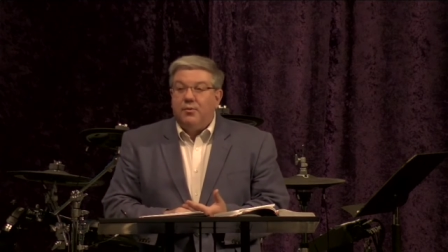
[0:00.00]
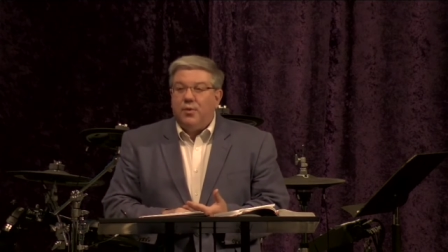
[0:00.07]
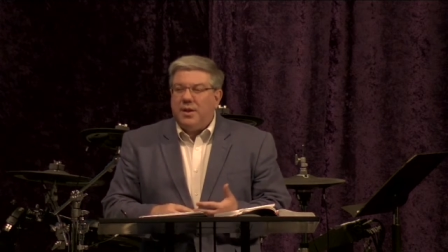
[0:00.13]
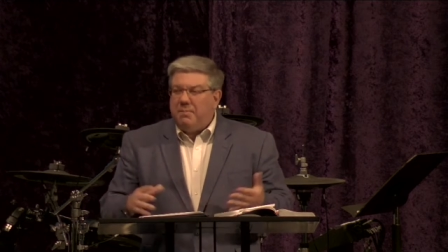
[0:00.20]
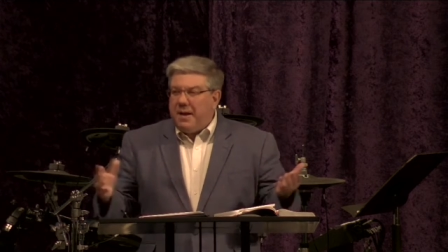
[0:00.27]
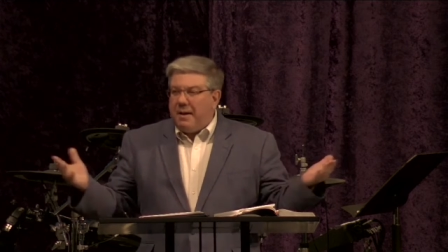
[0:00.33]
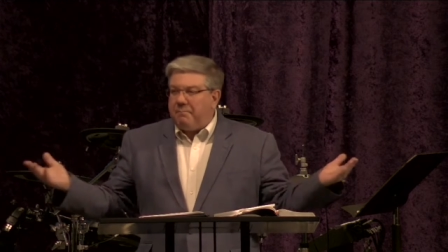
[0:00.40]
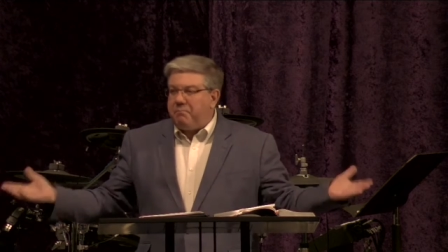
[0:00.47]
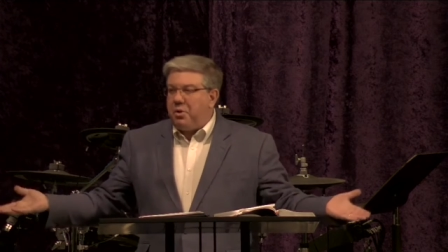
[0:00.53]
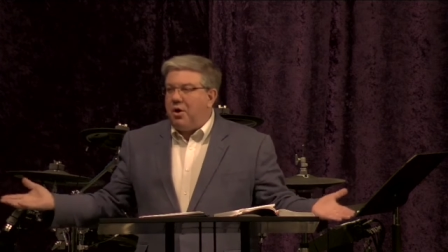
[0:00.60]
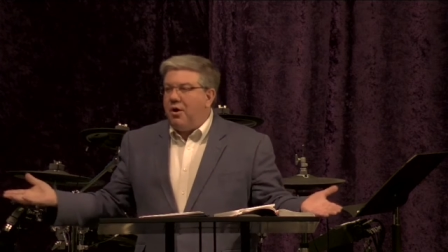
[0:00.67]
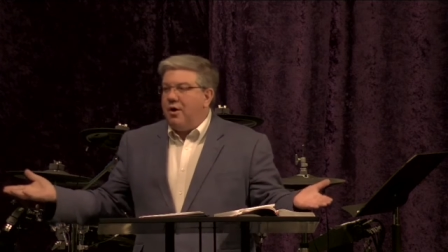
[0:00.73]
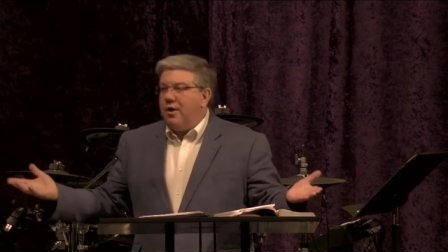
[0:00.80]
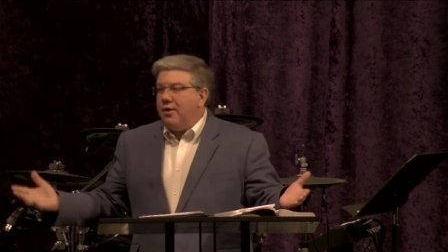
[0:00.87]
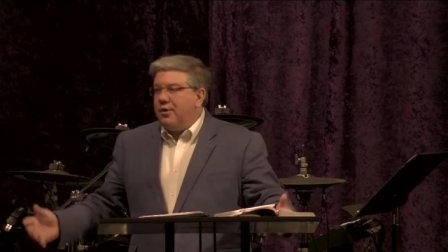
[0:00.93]
what about
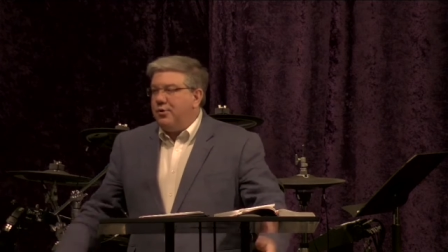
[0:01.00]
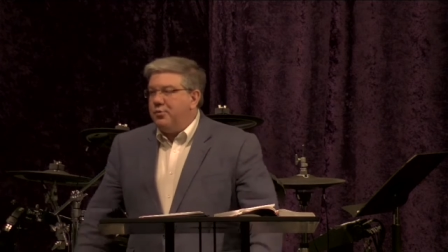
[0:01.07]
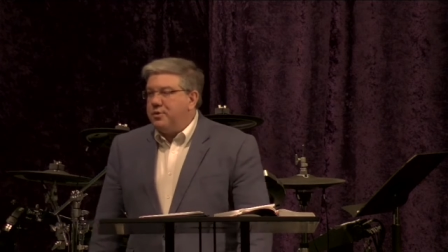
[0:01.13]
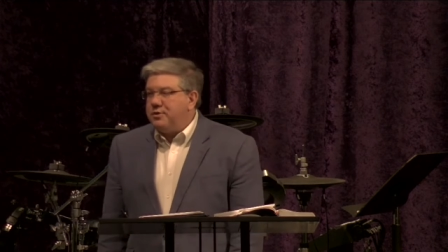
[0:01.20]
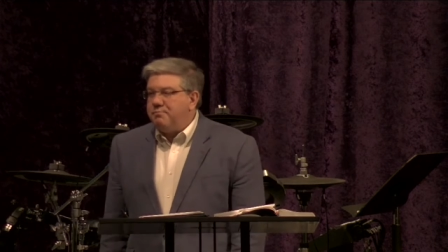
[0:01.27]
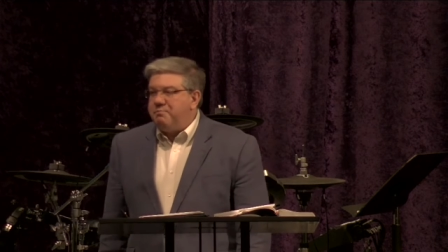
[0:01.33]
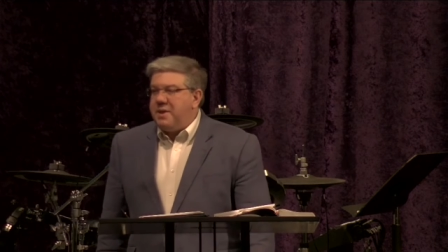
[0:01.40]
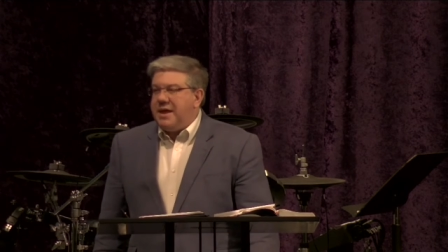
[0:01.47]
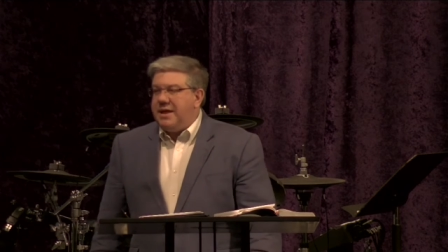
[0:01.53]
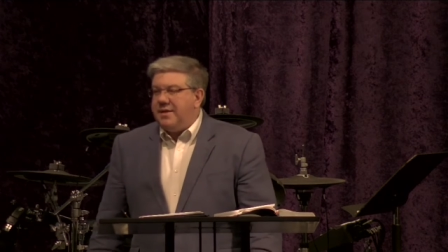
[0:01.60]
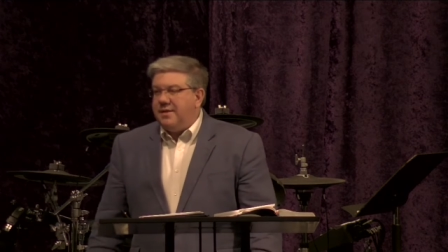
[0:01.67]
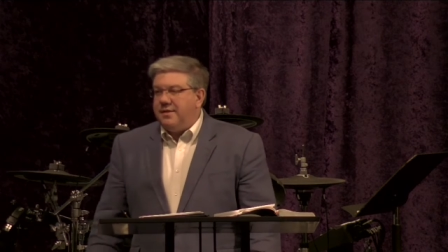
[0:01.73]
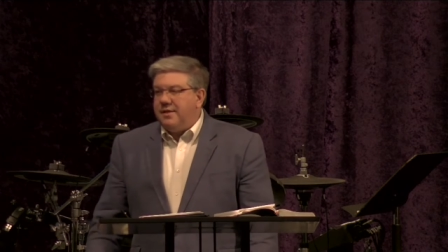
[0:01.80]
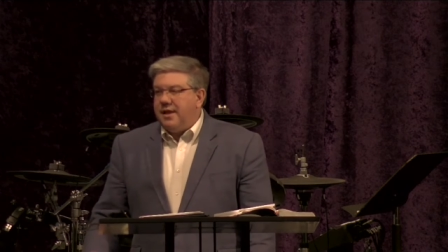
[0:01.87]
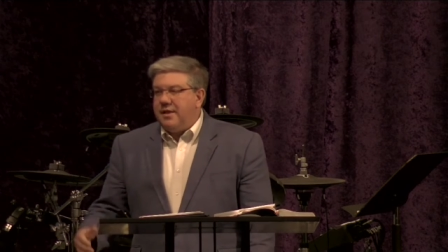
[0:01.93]
Paul, who was
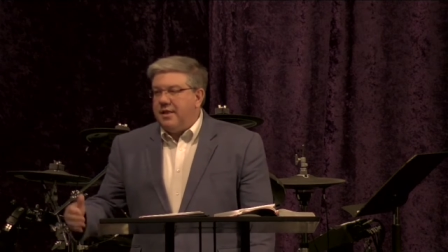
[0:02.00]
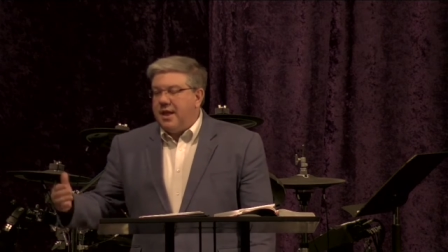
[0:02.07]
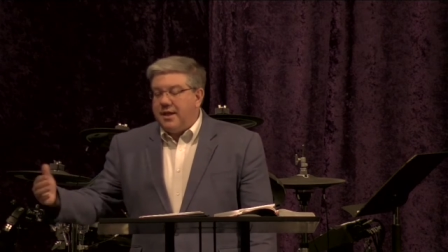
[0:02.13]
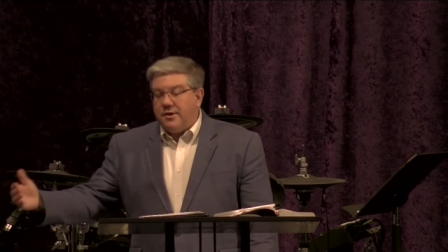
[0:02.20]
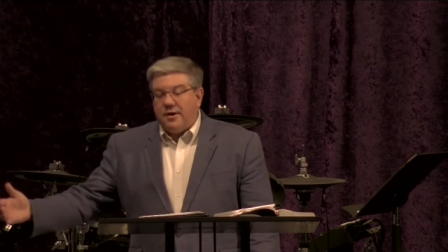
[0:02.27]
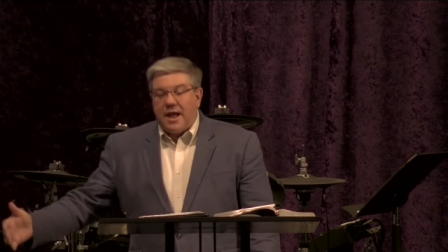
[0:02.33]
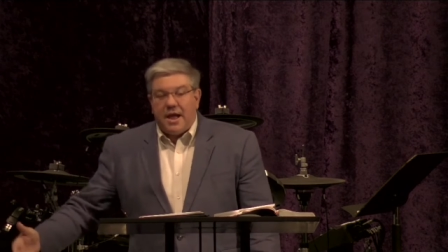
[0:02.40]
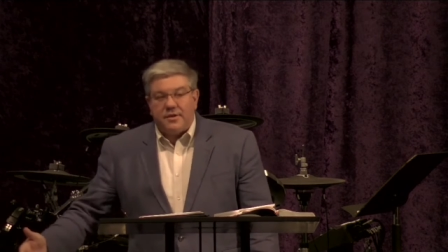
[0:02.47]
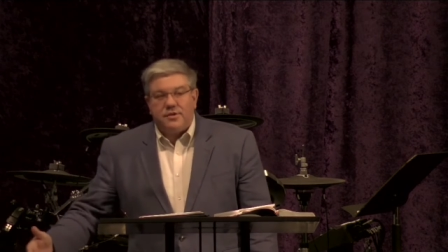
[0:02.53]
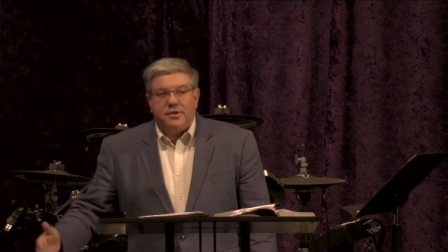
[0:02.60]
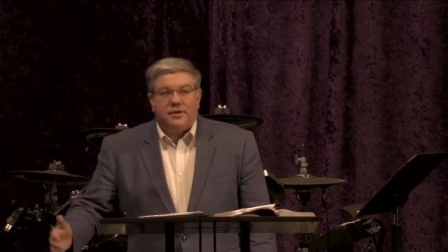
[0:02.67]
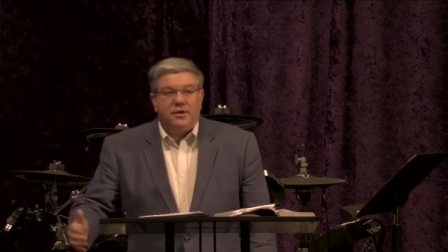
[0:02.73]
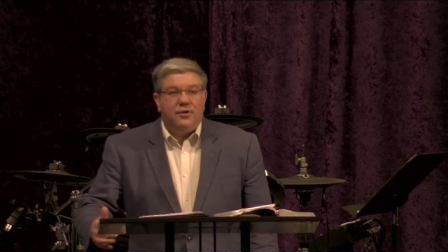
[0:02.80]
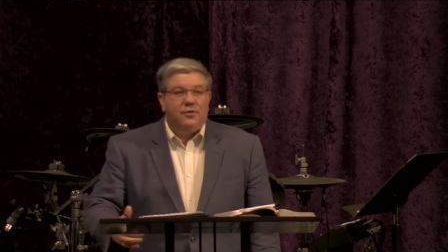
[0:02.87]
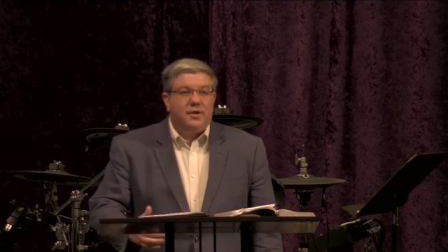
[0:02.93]
beaten and later
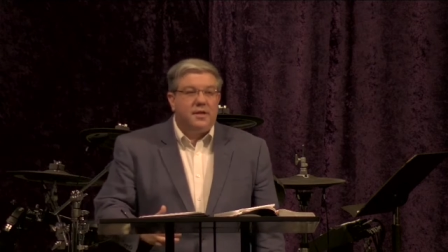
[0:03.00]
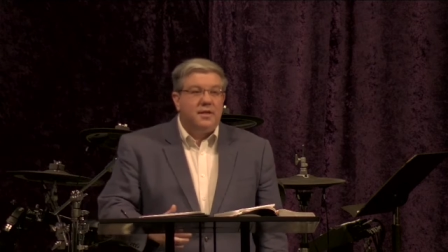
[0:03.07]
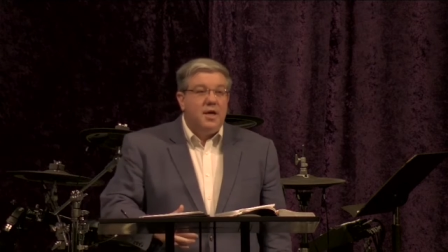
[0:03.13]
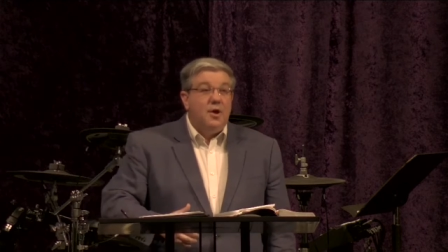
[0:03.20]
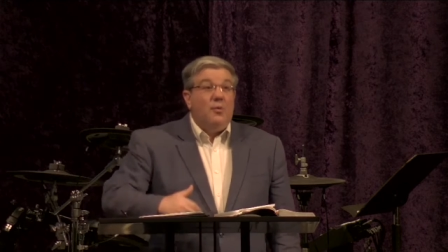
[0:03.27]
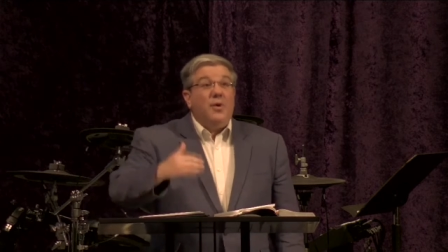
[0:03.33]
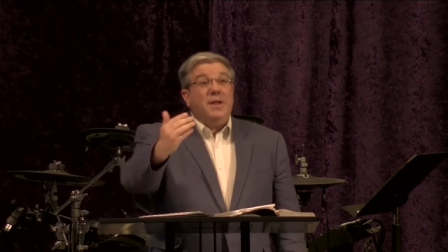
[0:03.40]
executed?